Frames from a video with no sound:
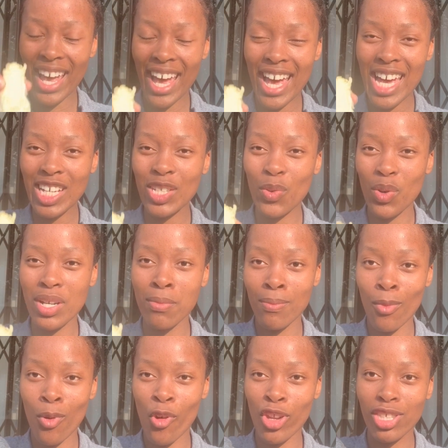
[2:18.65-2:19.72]
adequate
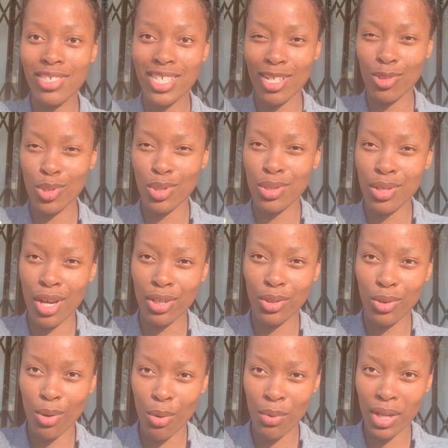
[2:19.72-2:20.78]
moisture to start
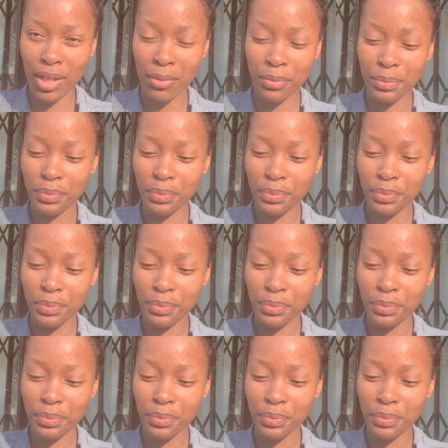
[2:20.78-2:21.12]
growing,